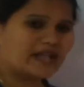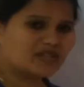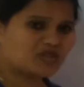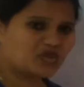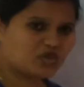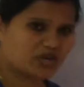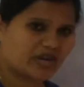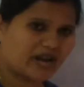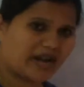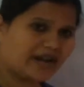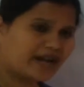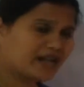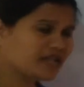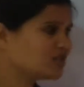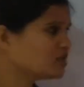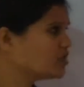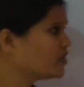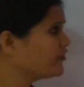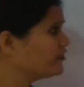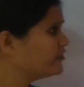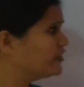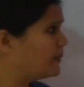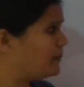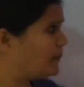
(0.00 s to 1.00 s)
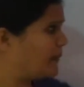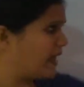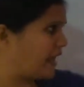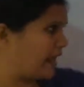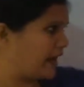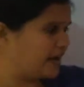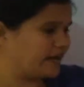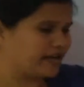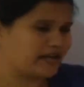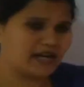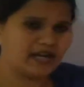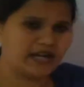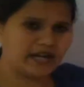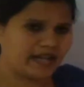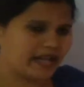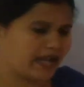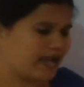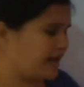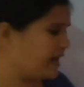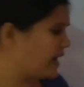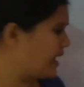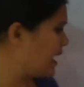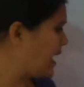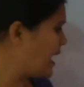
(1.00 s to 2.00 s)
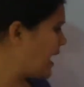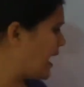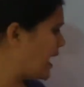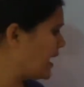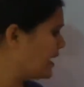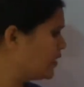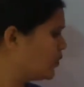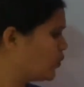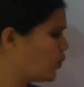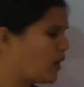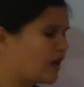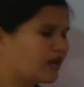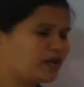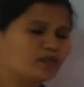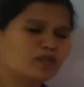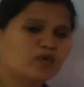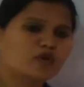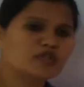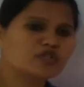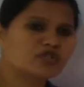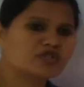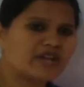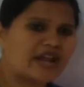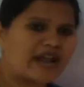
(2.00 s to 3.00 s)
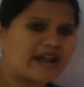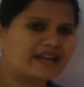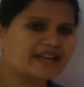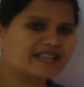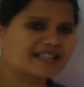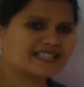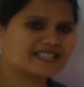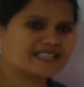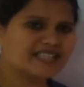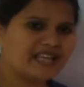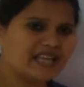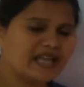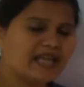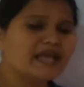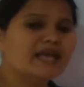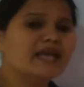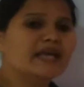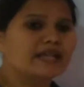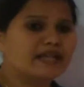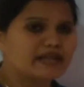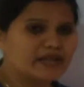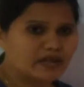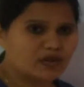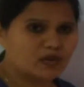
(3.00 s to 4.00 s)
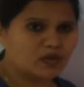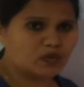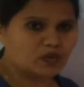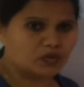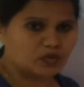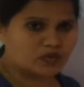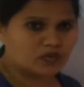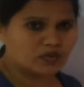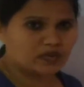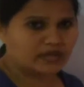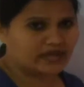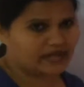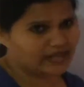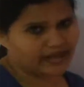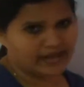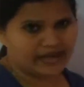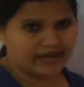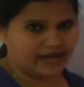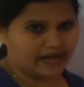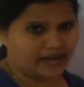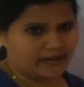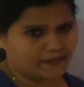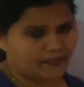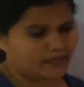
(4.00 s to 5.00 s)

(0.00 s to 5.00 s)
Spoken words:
strand is of the parental DNA and one more strand is the new DNA,